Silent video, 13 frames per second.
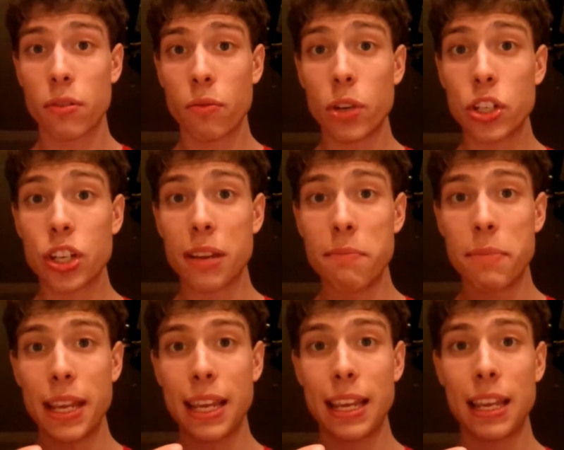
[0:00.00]
which can
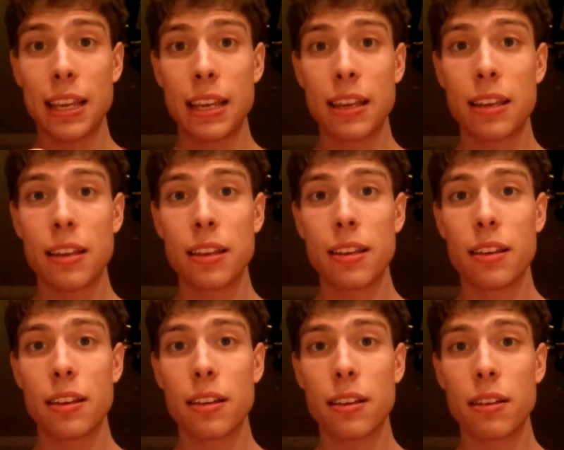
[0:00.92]
be,
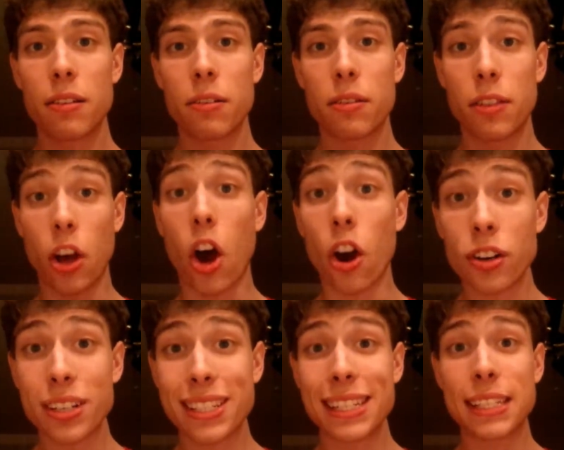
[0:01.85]
the
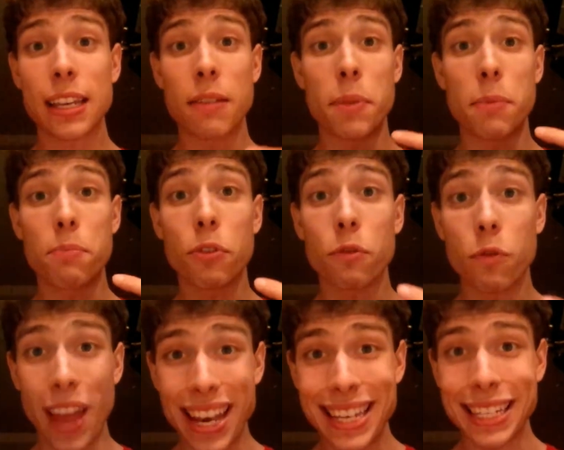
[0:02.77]
heart disease can be
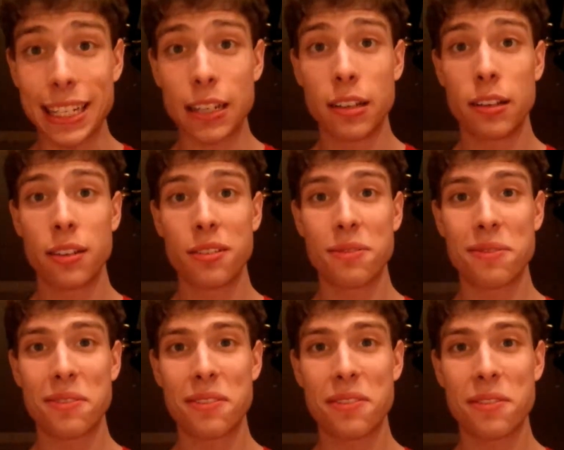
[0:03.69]
prevented
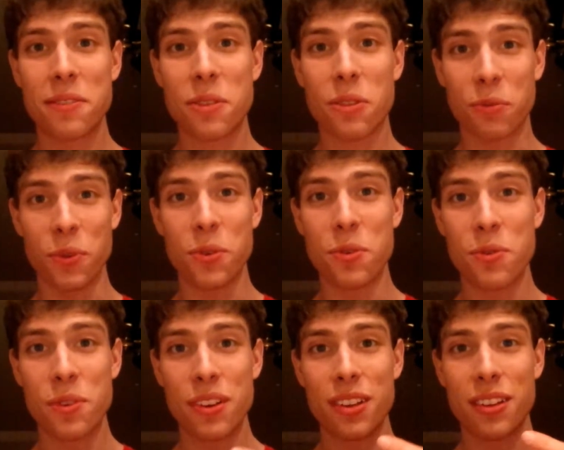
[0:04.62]

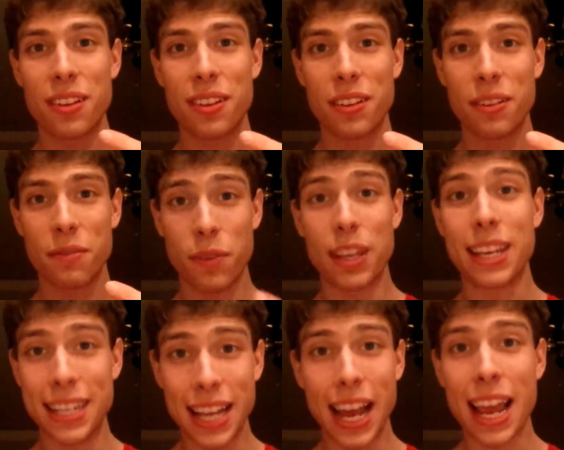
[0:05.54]
through
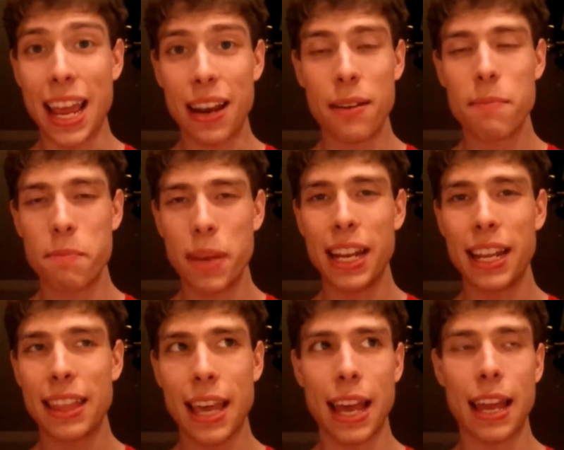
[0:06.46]
vegan diet,
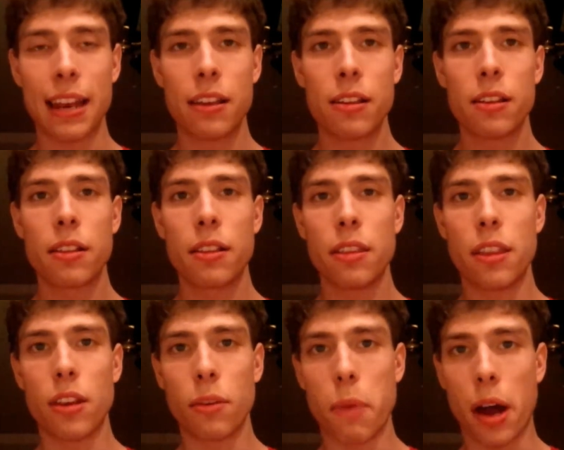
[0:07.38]
meaning that
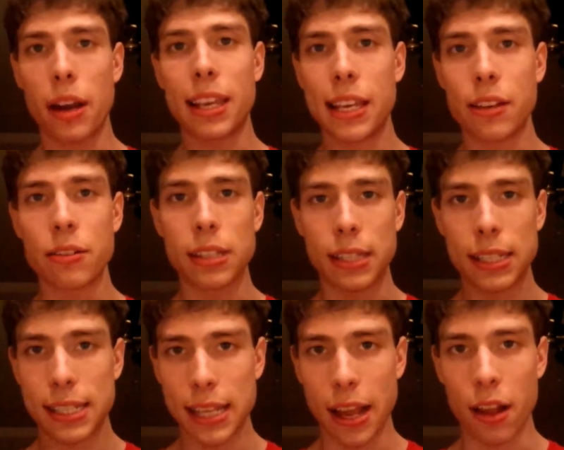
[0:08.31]
the body heals
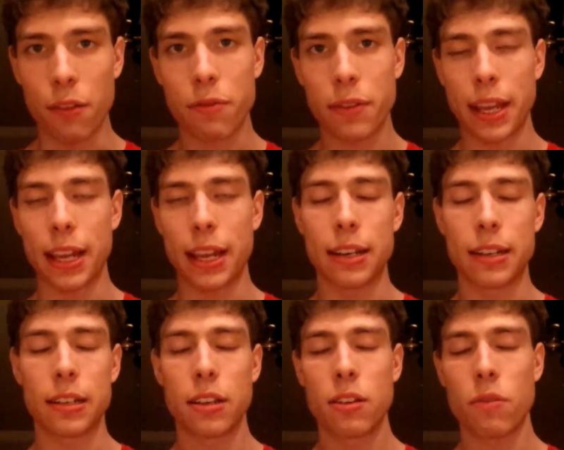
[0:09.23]
itself,
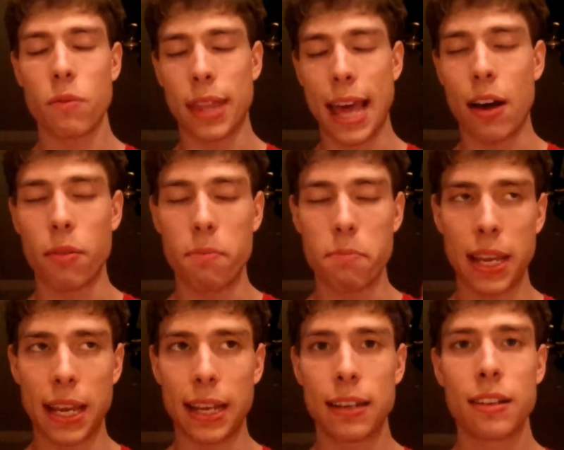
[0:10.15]
and without
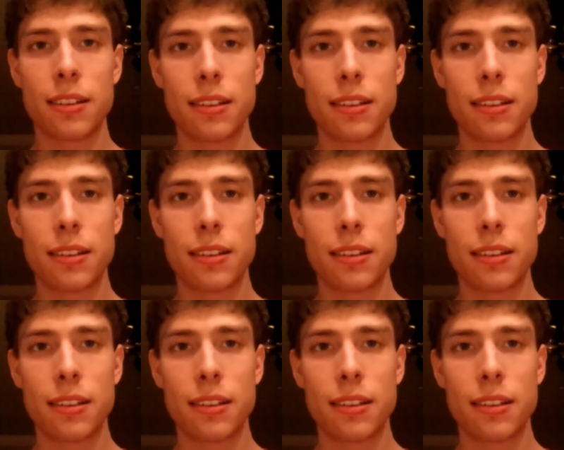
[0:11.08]
meat,